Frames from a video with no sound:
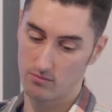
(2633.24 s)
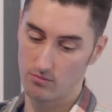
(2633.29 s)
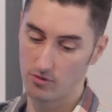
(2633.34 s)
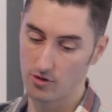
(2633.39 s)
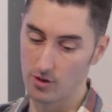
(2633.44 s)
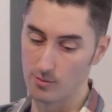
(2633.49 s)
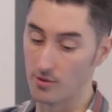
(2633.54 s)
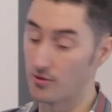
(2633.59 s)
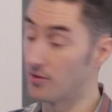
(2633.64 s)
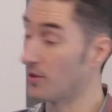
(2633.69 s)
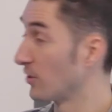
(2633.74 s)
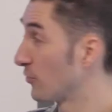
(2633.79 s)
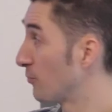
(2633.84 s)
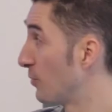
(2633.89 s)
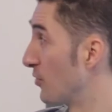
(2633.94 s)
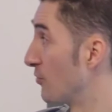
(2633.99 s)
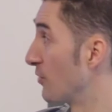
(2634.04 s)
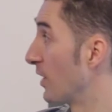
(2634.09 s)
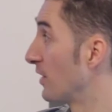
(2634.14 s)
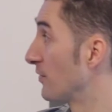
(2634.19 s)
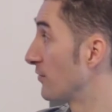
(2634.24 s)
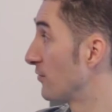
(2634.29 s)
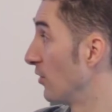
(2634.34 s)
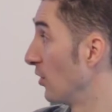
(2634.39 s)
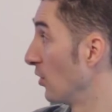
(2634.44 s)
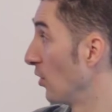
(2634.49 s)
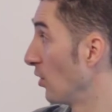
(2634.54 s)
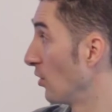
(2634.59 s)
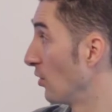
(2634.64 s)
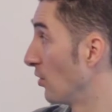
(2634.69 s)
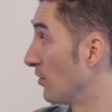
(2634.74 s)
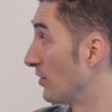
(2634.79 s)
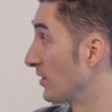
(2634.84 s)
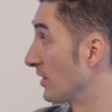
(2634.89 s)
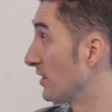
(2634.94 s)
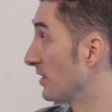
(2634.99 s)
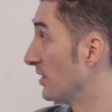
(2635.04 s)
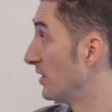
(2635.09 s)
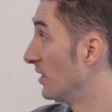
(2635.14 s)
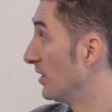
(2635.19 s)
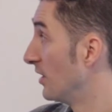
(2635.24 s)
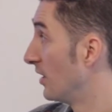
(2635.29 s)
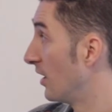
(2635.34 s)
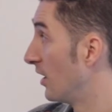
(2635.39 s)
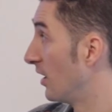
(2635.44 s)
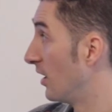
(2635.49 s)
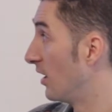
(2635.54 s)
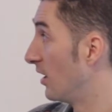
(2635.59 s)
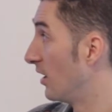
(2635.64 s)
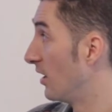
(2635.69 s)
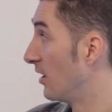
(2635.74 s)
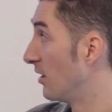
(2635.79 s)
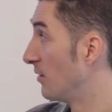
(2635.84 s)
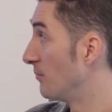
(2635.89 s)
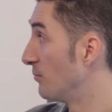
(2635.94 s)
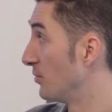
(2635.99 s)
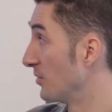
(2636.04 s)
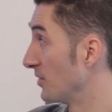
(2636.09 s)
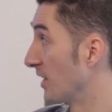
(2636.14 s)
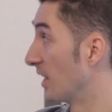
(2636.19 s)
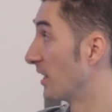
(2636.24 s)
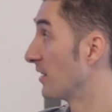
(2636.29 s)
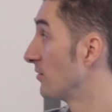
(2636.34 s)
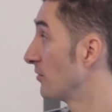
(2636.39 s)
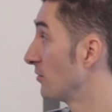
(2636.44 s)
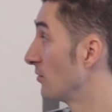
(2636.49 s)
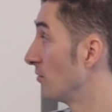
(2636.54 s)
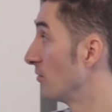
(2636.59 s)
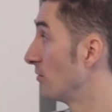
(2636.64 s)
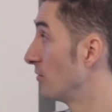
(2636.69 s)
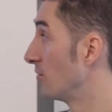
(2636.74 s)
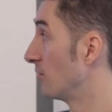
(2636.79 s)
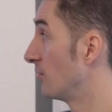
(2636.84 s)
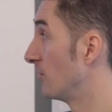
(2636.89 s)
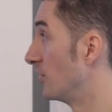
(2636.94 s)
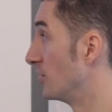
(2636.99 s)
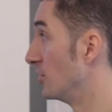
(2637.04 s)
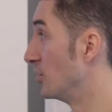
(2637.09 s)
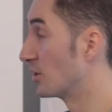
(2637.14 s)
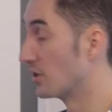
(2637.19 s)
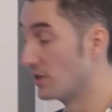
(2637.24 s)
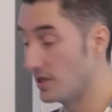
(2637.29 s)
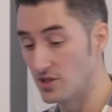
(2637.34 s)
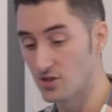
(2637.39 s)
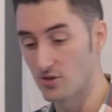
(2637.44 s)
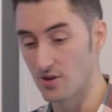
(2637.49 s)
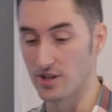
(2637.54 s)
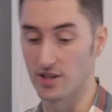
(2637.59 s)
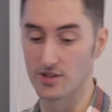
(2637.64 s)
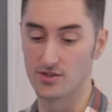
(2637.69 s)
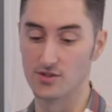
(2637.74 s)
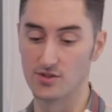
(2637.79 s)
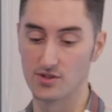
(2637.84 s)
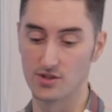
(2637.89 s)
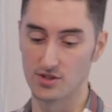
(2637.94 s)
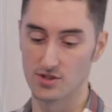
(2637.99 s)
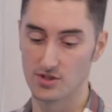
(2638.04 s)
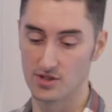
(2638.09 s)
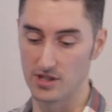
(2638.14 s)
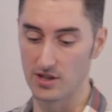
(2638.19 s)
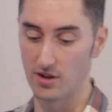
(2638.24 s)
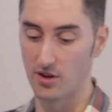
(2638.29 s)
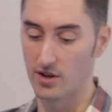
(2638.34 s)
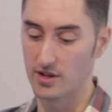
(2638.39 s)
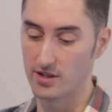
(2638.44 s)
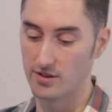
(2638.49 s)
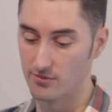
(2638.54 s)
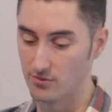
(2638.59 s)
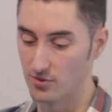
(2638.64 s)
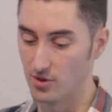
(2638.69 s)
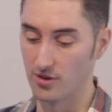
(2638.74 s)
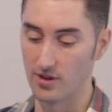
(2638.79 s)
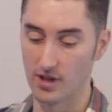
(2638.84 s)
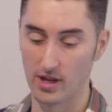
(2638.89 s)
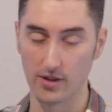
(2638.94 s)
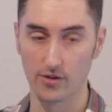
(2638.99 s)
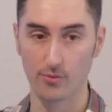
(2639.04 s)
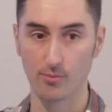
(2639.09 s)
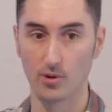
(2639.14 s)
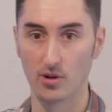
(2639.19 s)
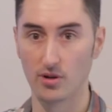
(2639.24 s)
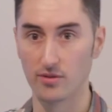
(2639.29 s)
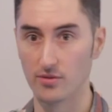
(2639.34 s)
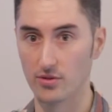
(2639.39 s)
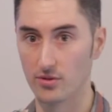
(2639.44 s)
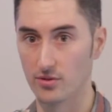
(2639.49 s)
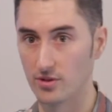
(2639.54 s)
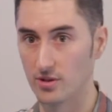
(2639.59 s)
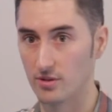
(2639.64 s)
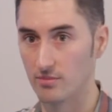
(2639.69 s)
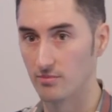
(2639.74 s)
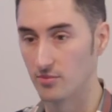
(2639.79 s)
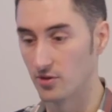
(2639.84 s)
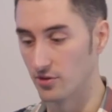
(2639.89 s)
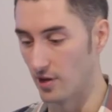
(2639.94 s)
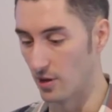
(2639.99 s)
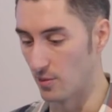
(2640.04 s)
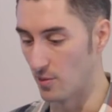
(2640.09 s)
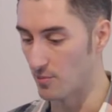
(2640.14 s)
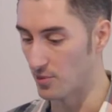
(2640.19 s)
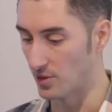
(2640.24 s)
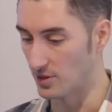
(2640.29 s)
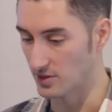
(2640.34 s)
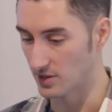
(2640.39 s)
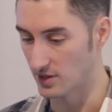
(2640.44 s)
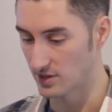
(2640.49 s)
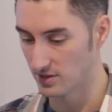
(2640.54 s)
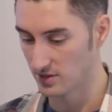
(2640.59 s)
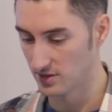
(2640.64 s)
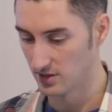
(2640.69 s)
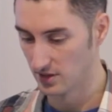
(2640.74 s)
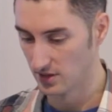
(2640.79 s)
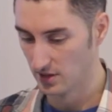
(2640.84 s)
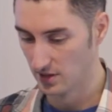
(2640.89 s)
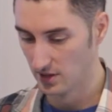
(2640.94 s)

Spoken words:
similar things. Been around for a lot longer, but yeah, you can integrate this into your CI and run that as part of your development process.